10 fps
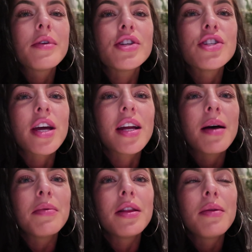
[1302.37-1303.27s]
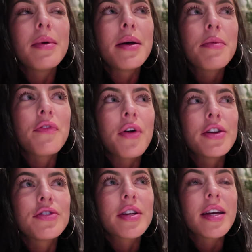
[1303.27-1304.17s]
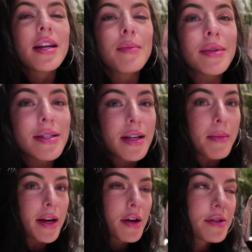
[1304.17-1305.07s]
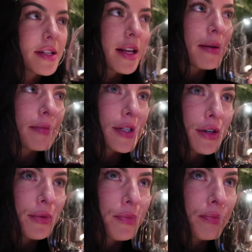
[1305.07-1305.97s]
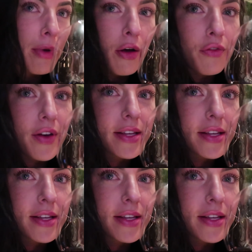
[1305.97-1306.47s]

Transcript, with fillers: gonna shake it up a little bit before I drink it. I'm gonna stick my nose in it too, my whole